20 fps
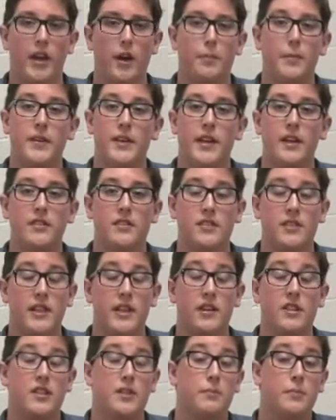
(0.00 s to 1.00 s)
up and down the
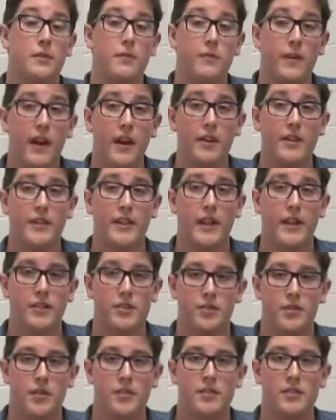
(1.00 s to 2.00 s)
stairs can be very
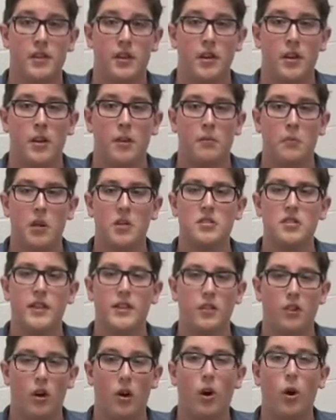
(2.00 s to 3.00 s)
dangerous. Much
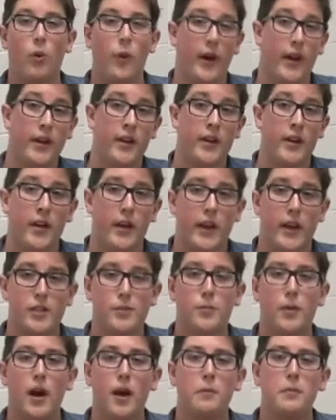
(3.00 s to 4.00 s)
like the hallway, it
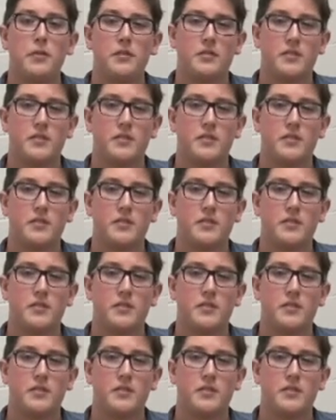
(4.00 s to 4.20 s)
is proper to